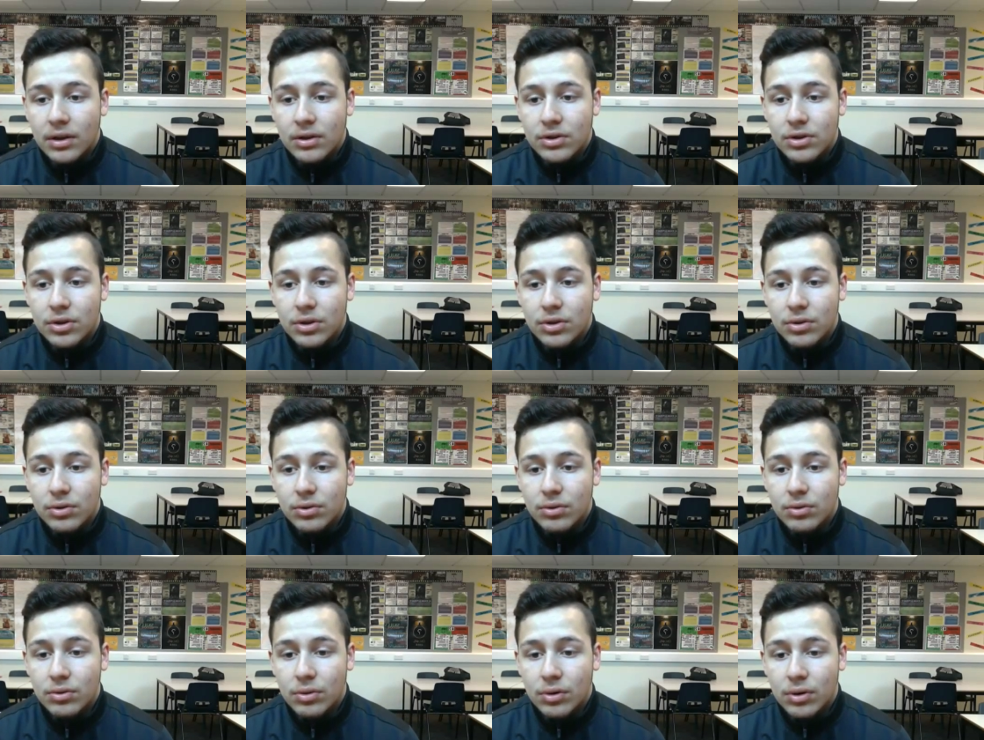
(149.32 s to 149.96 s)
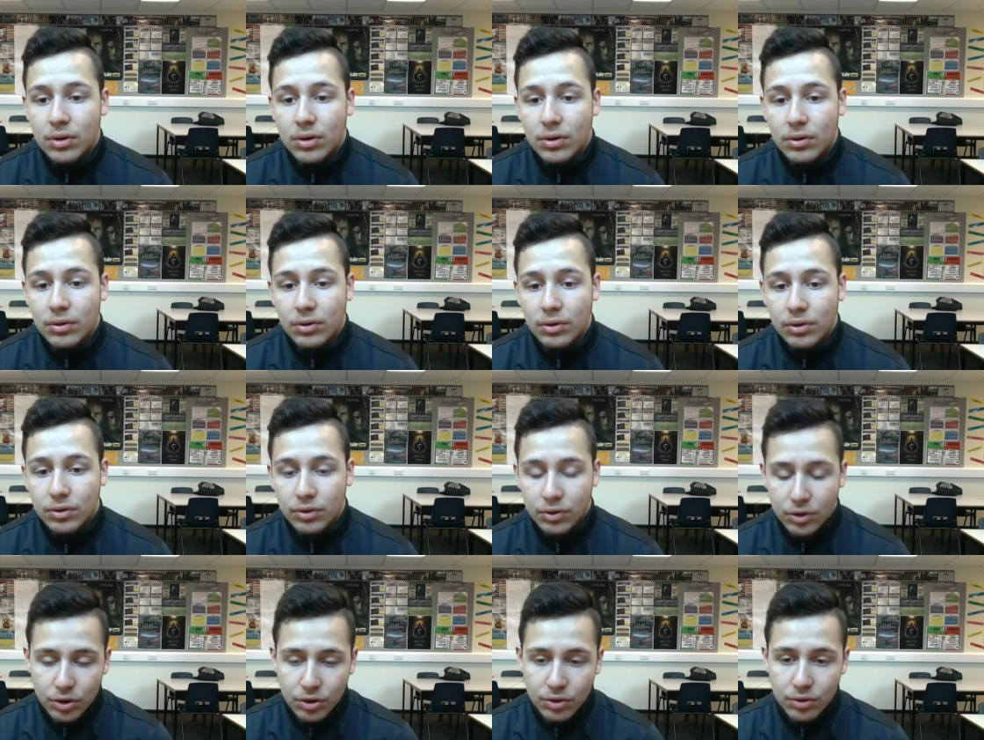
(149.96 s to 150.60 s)
to
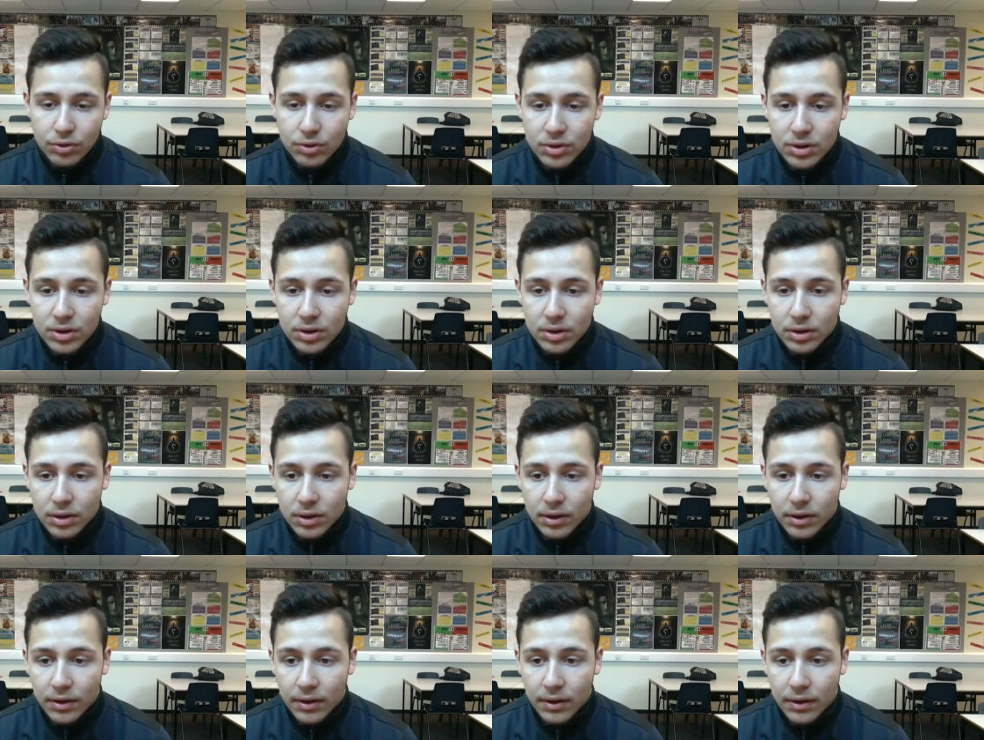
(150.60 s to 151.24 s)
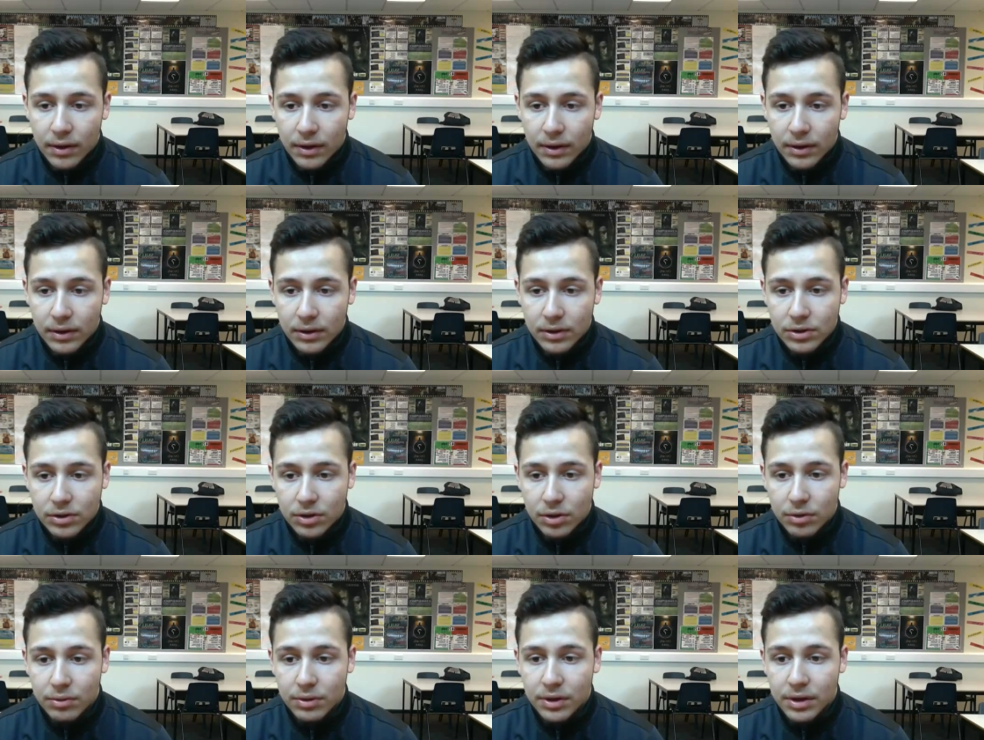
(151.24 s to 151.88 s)
use
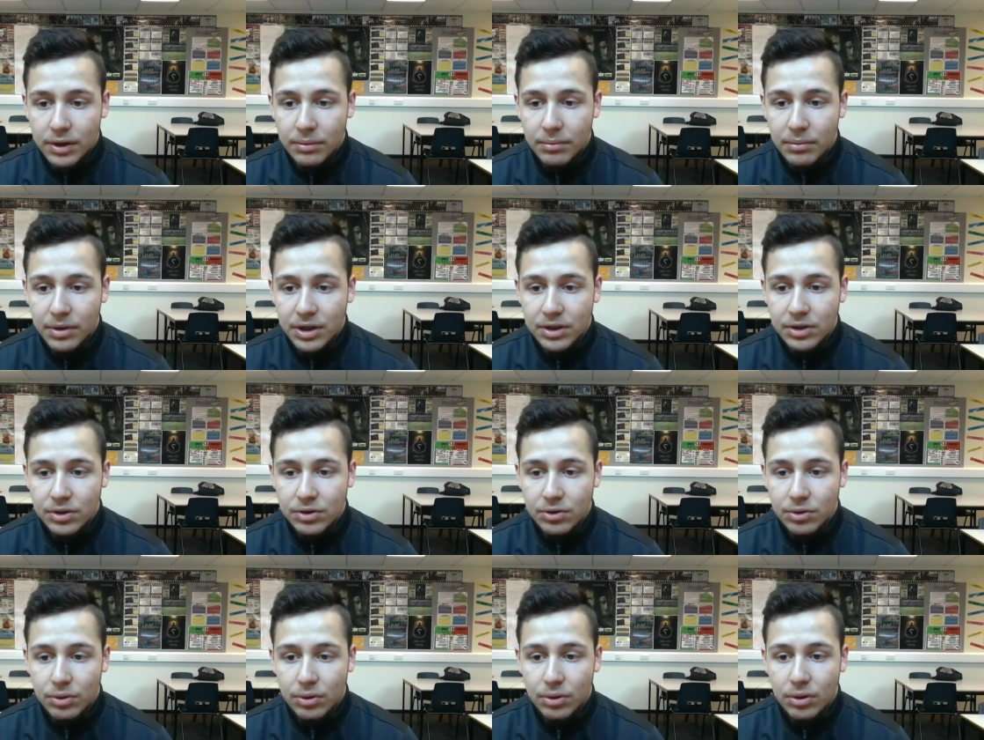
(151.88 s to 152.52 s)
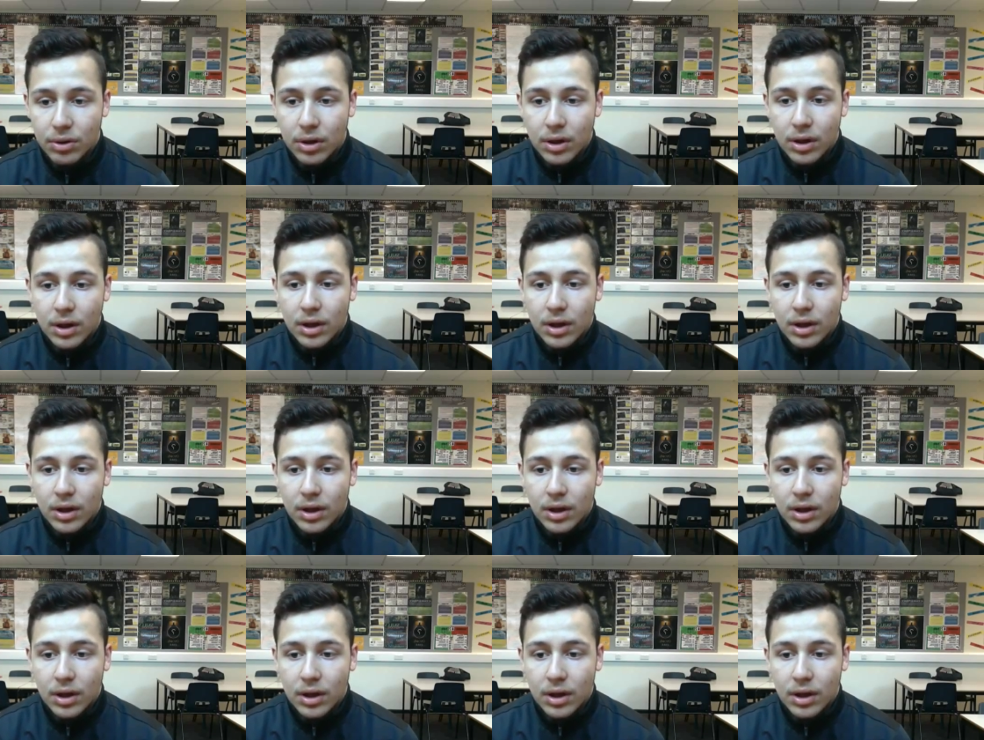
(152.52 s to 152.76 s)
so we can make sure